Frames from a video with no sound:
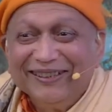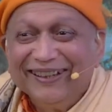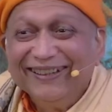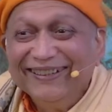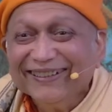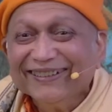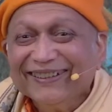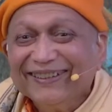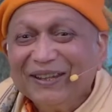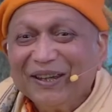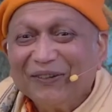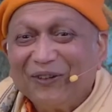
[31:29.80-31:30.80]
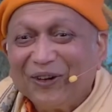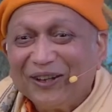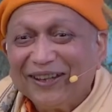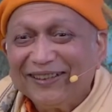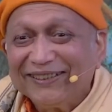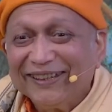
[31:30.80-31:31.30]
is the
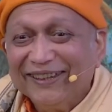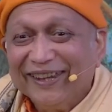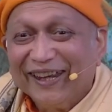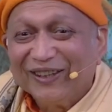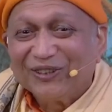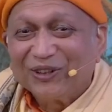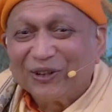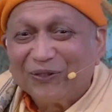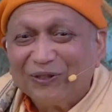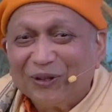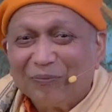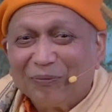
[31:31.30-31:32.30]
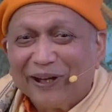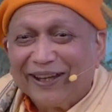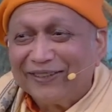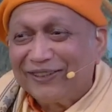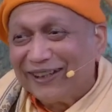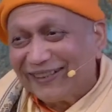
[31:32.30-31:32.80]
what is the nature of the
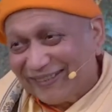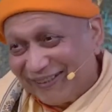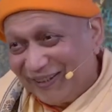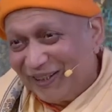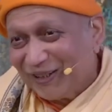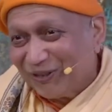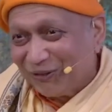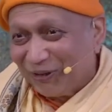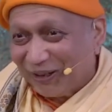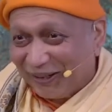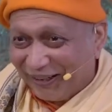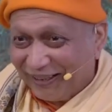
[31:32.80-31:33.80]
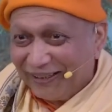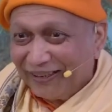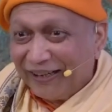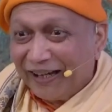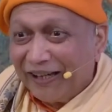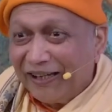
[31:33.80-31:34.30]
pleasures in this
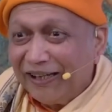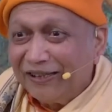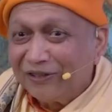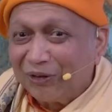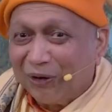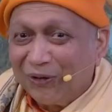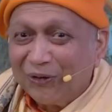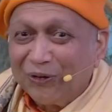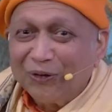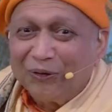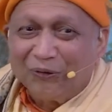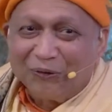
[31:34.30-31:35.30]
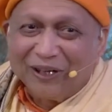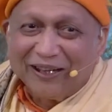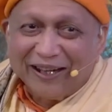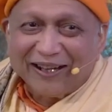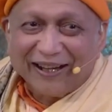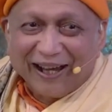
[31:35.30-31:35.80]
world. It is although
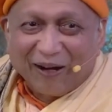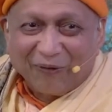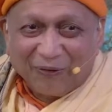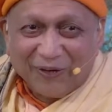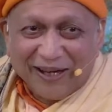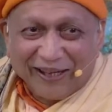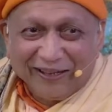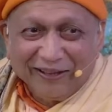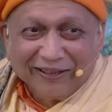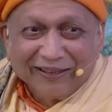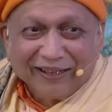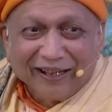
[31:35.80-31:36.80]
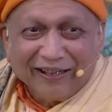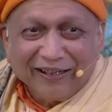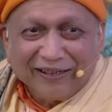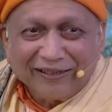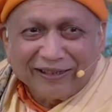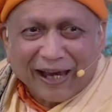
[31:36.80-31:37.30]
we are laughing,
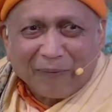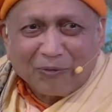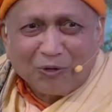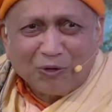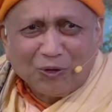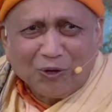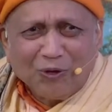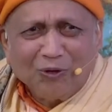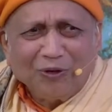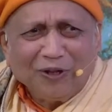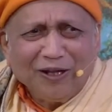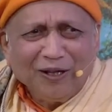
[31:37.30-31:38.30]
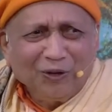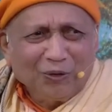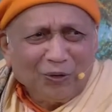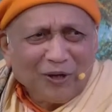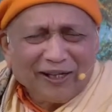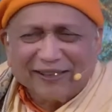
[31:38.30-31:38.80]
it is
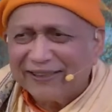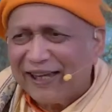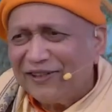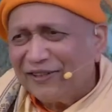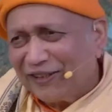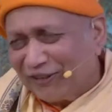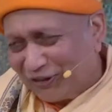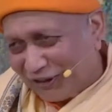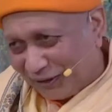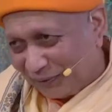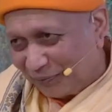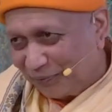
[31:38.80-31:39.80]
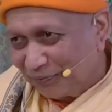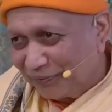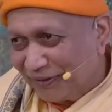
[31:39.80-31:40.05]
absolutely no exaggeration.